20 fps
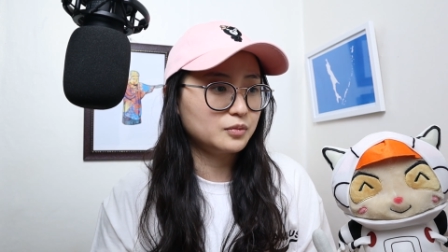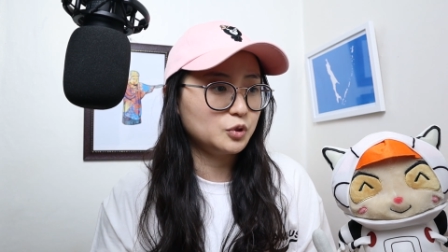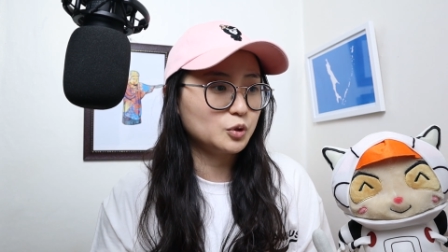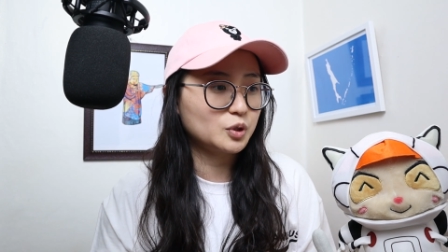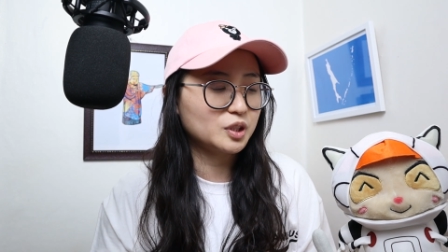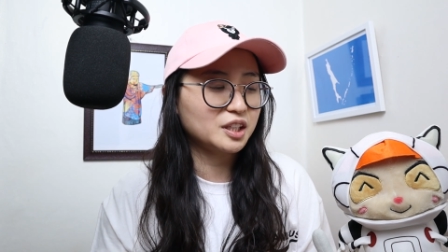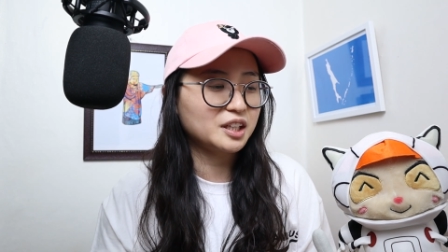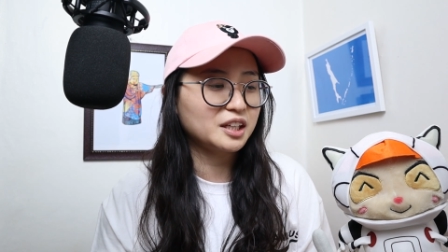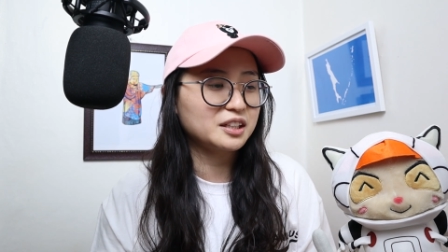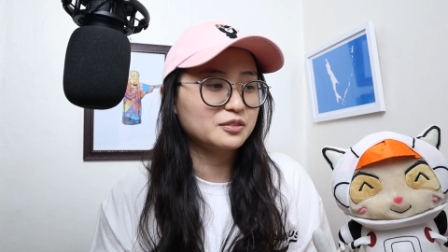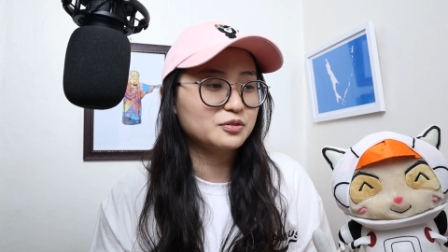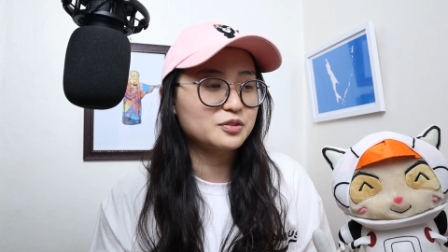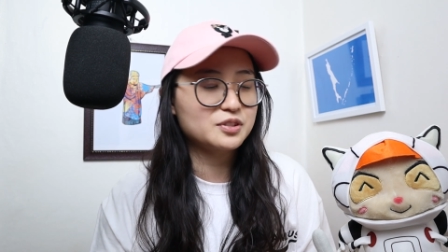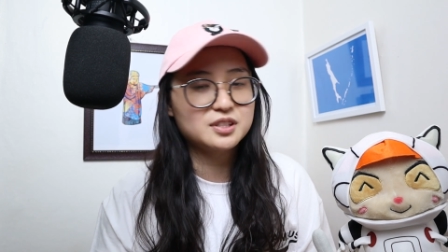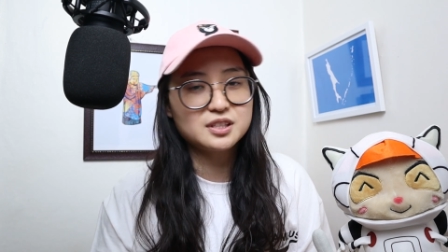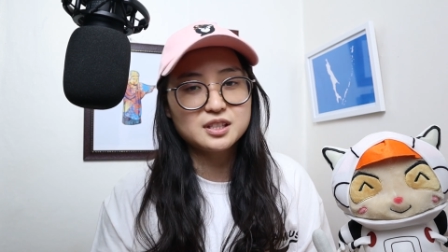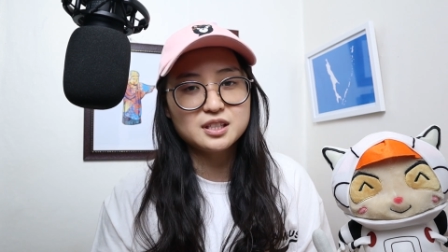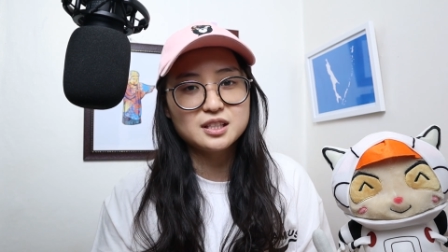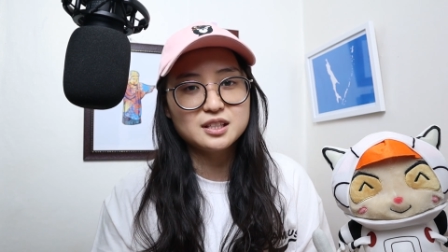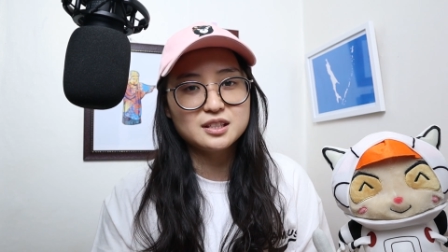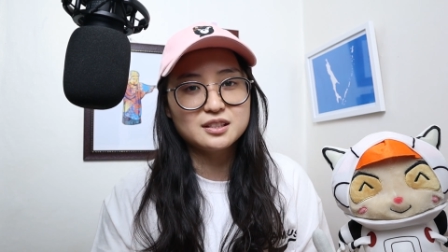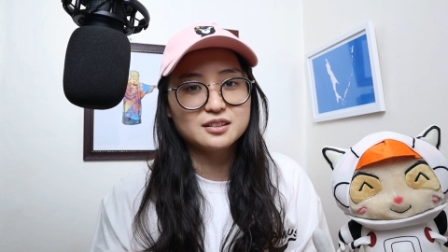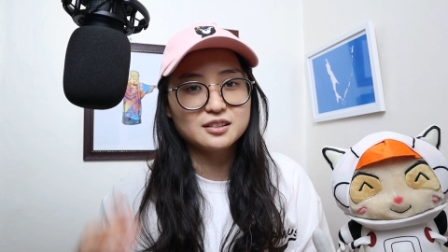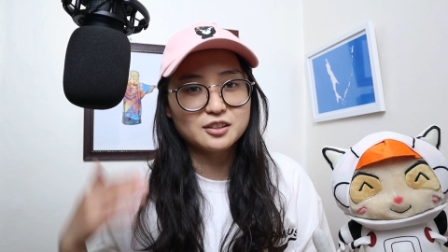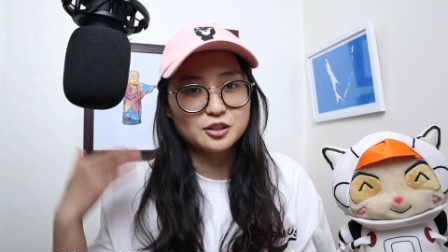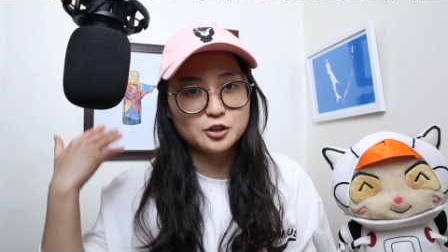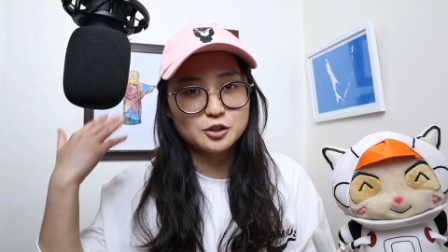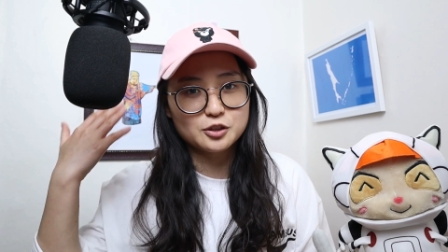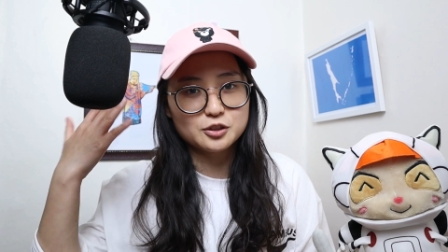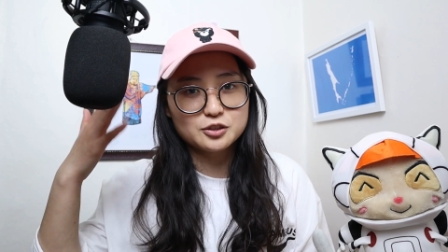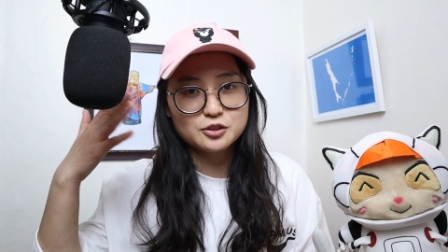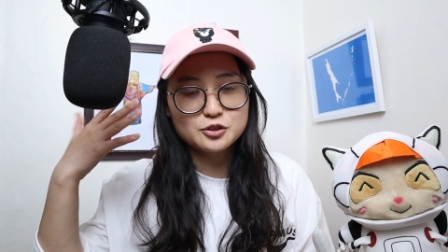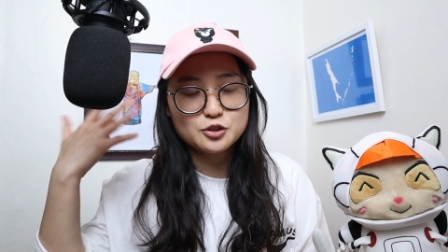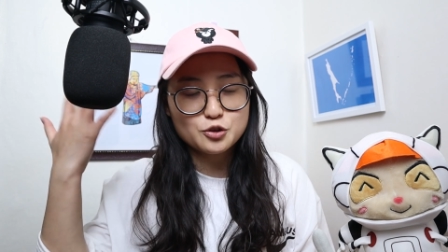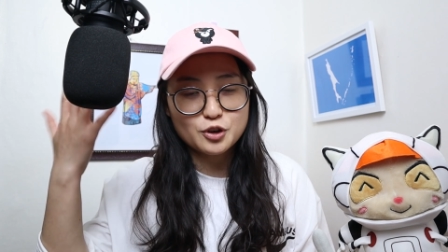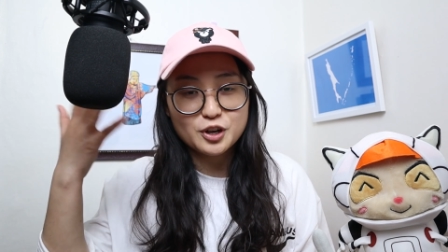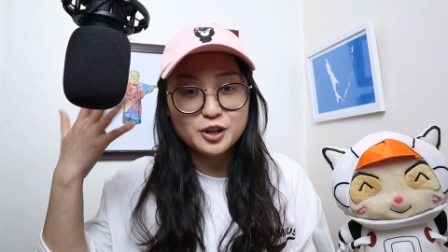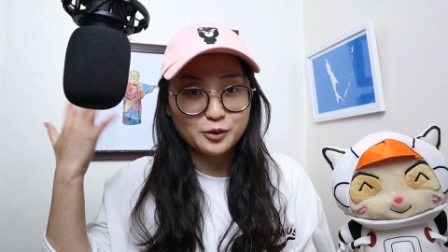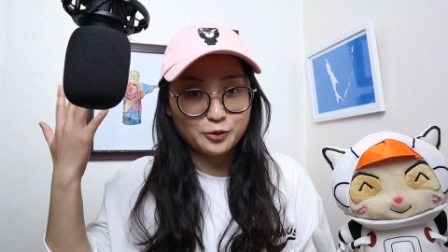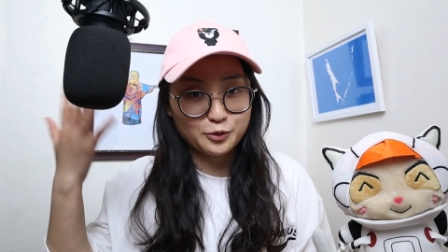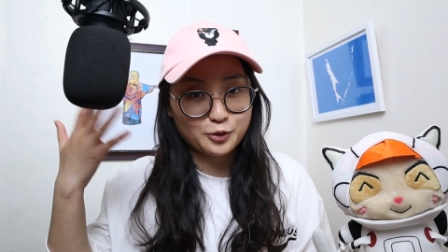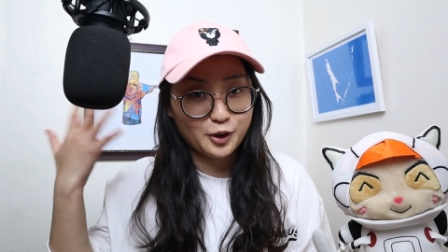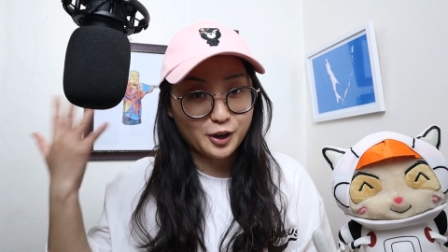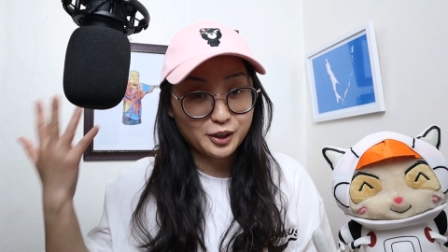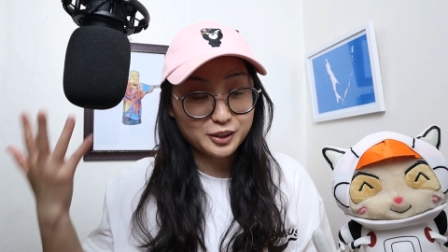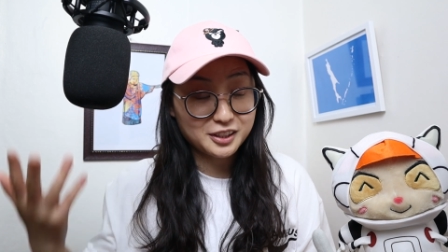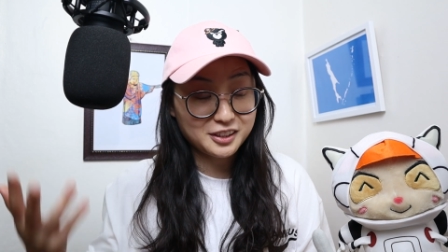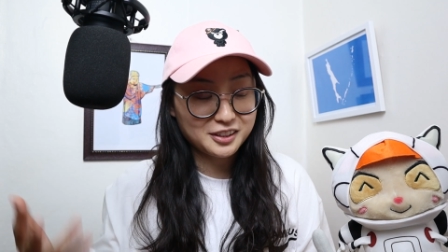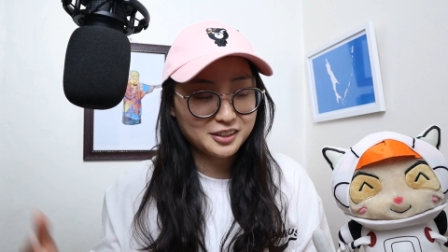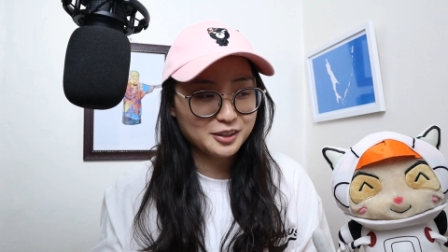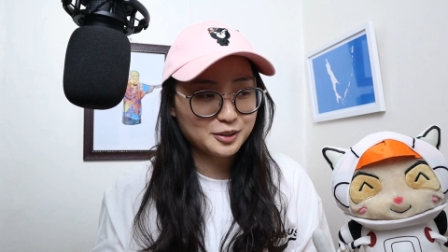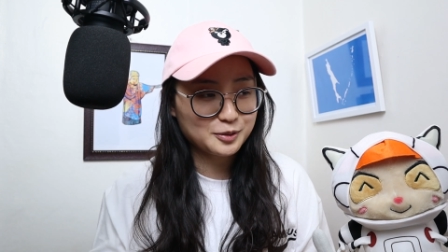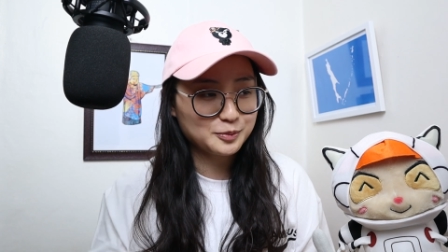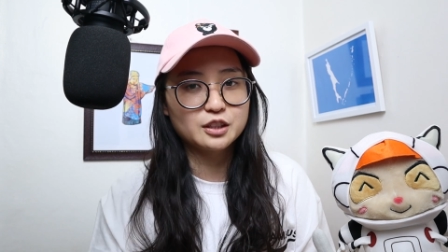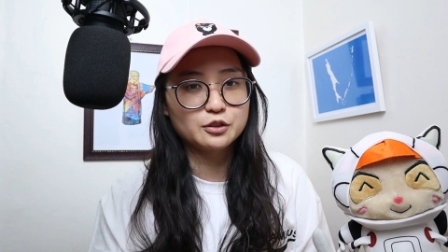you can kind of see her train of thought here.